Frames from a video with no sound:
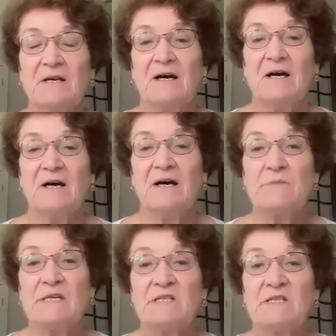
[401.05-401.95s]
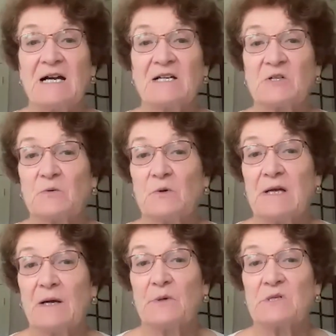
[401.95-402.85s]
I wanted to be a doctor when
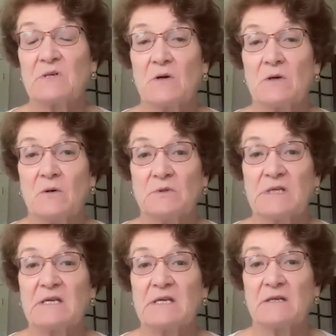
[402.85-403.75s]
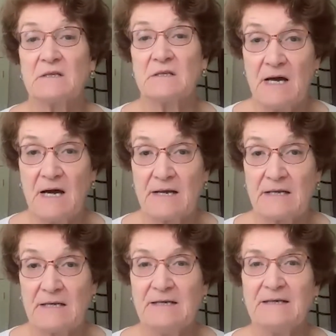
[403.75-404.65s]
I was only
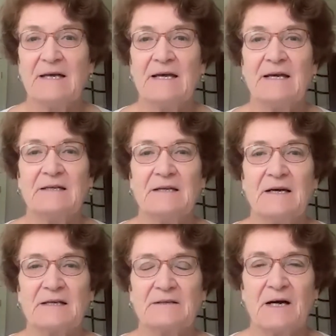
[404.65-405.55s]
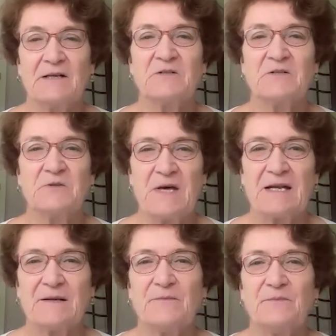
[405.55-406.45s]
9, and I got to do
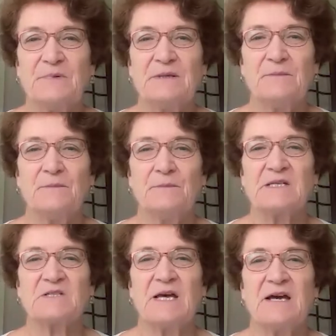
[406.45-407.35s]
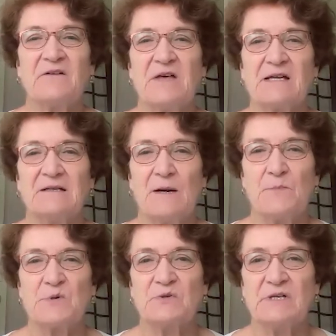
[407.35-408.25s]
that. I've been blessed to have that
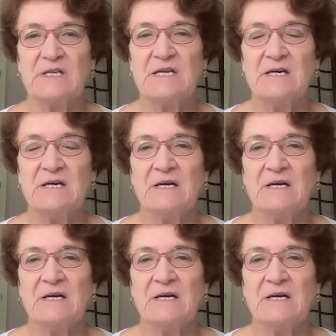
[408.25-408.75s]
opportunity.